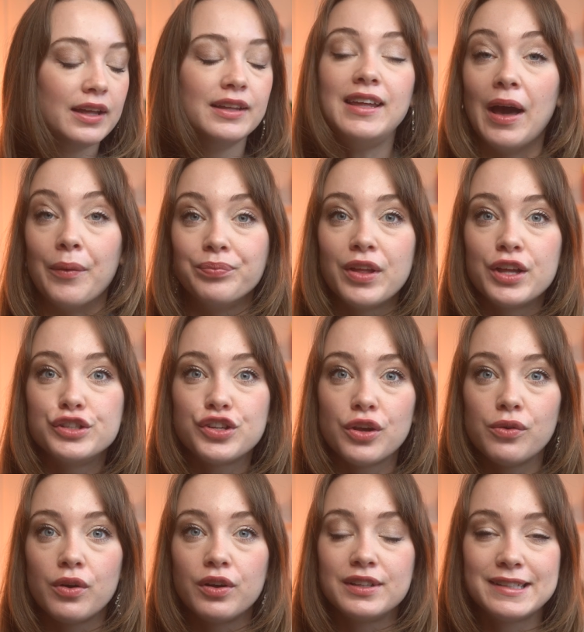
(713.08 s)
Yeah,
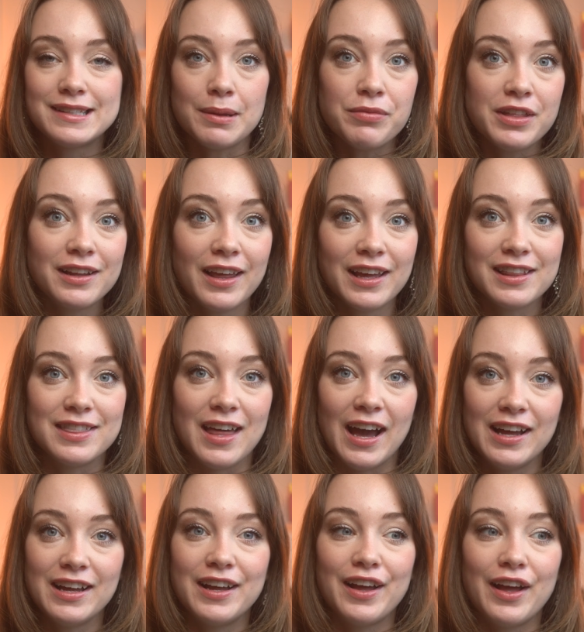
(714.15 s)
so something like
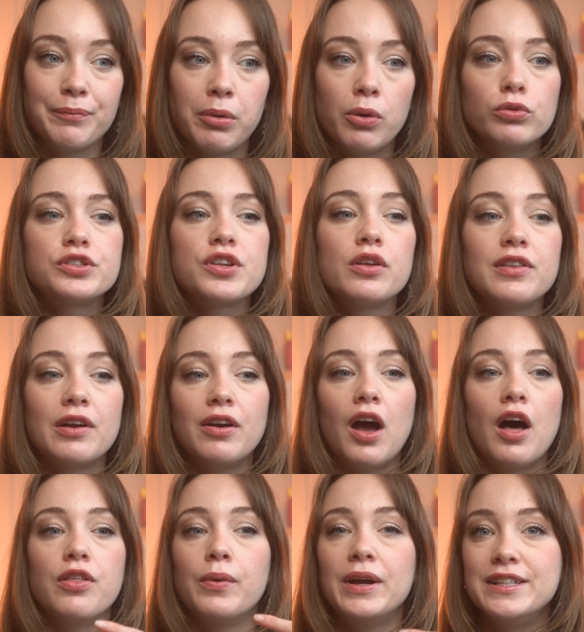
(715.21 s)
that. But also there are
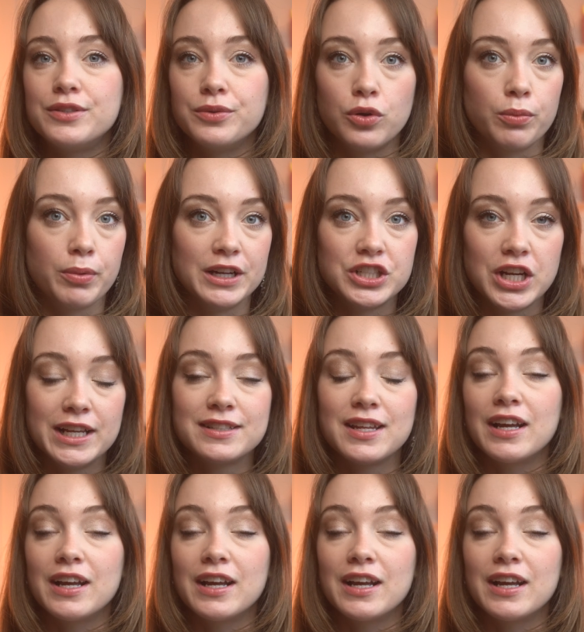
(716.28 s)
other ways to incorporate chains,